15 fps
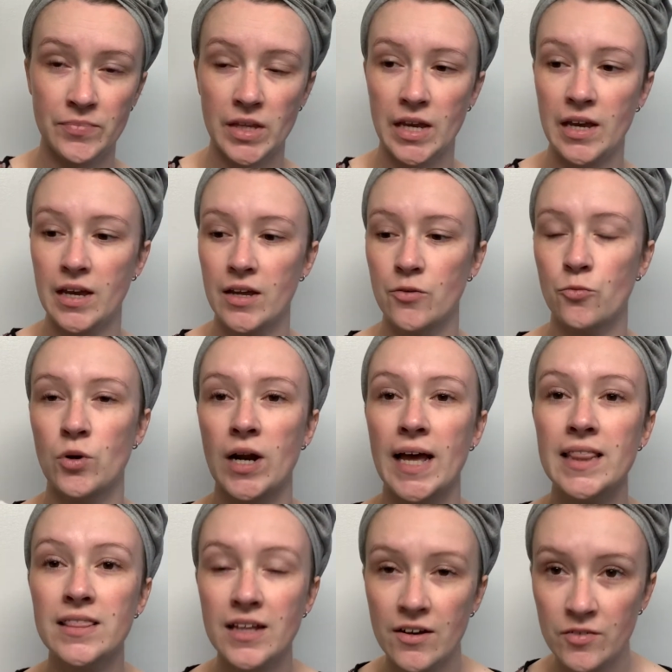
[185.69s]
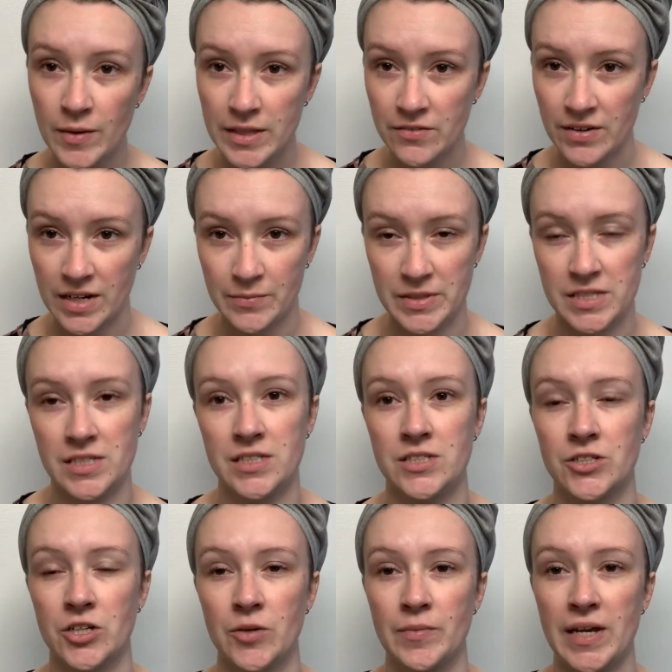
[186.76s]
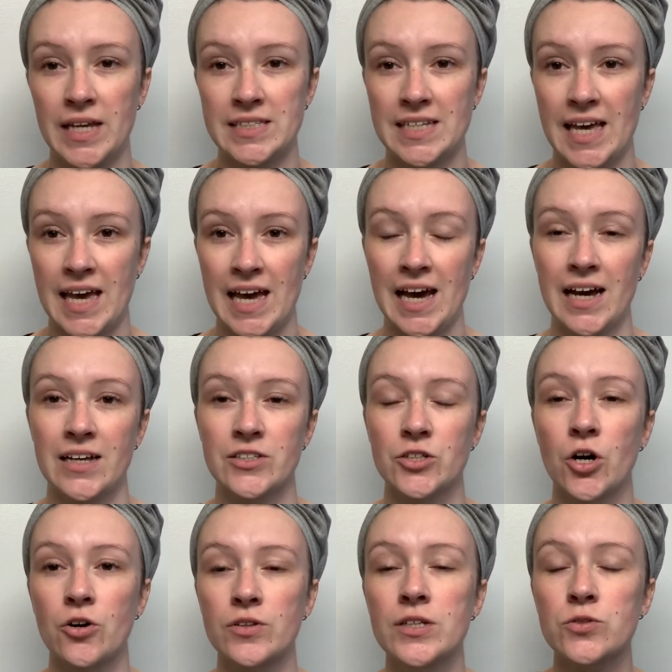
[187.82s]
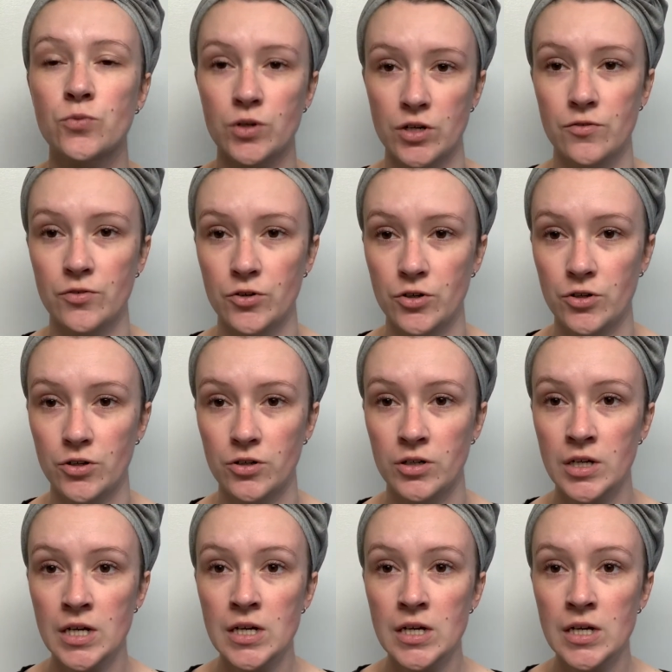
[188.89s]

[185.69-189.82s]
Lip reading: and what I love about the vitamin C serum is it has all these wonderful